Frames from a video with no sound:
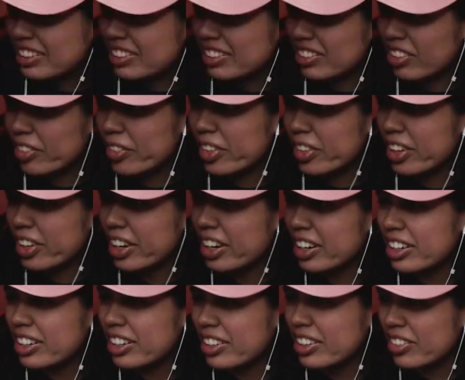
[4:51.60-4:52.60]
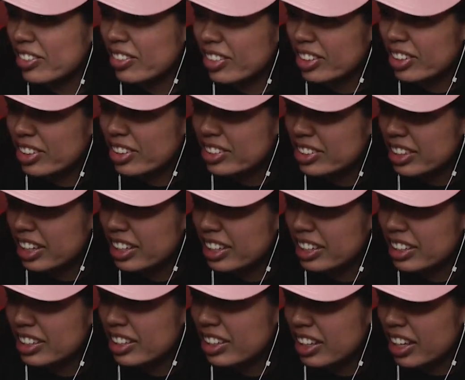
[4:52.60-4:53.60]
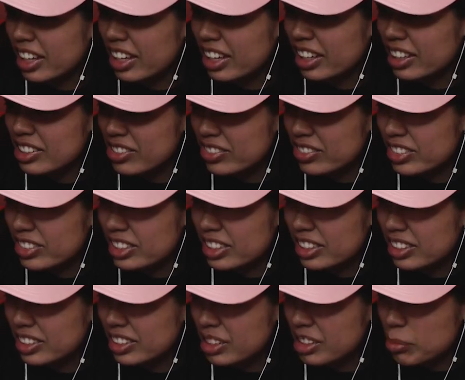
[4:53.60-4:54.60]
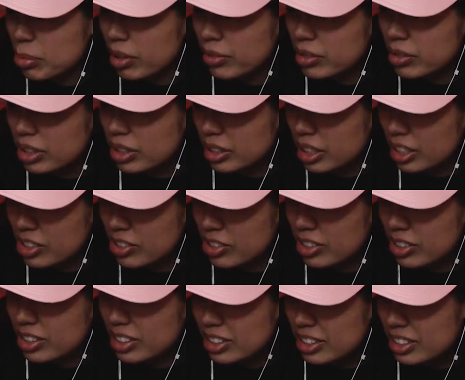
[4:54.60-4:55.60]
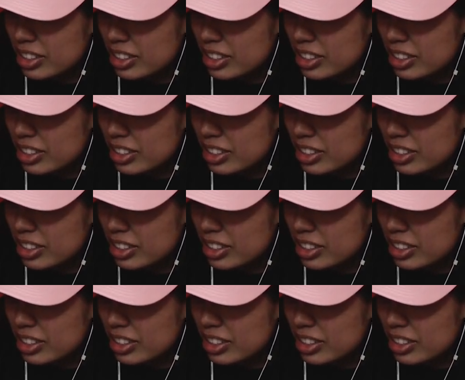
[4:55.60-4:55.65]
Over there, where you're standing, on the edge over there, above the entrance,